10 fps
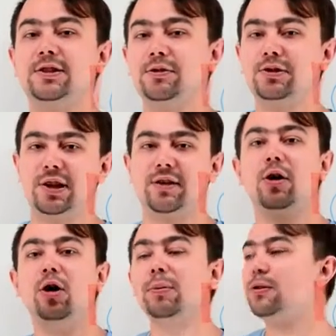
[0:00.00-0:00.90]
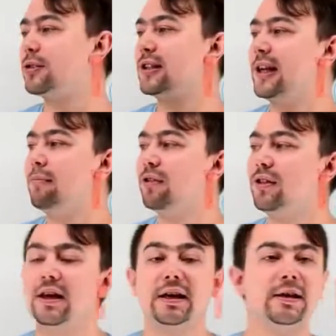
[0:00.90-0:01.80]
to each other, almost the same
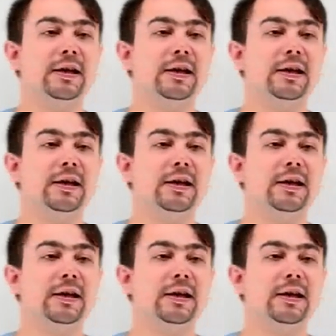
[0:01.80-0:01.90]
thing.